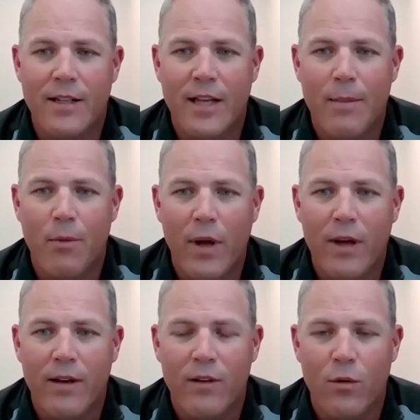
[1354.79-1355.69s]
to keep
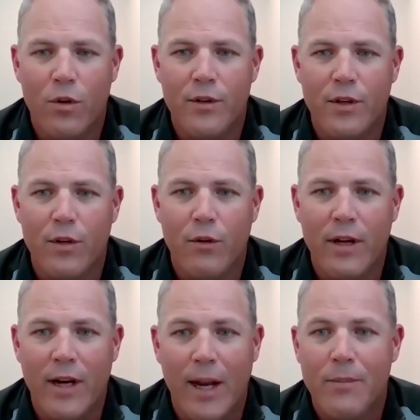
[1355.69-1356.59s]
awakening the world to
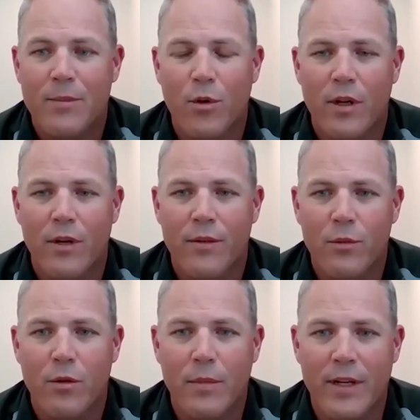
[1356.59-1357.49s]
create optimal health
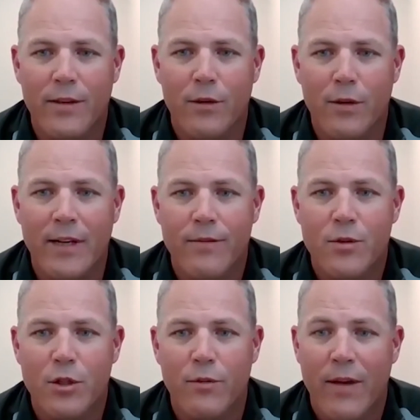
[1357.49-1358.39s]
and well-being in their life.
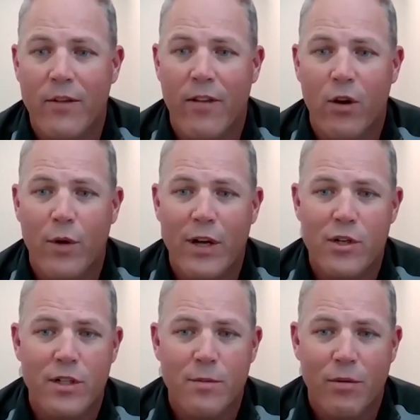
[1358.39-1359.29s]
So if you have any other
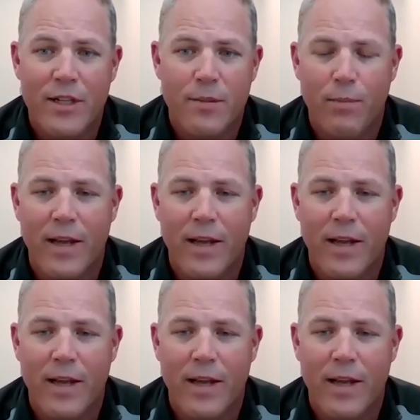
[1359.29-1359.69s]
questions, please